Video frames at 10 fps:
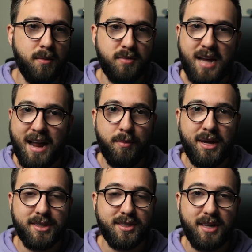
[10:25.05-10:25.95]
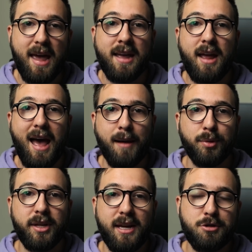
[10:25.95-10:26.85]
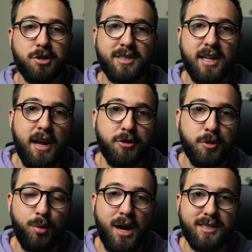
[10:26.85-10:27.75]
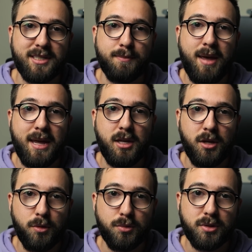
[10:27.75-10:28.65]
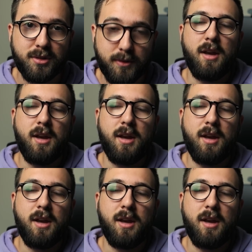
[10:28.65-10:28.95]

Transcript: databases, and applications that enterprises may use.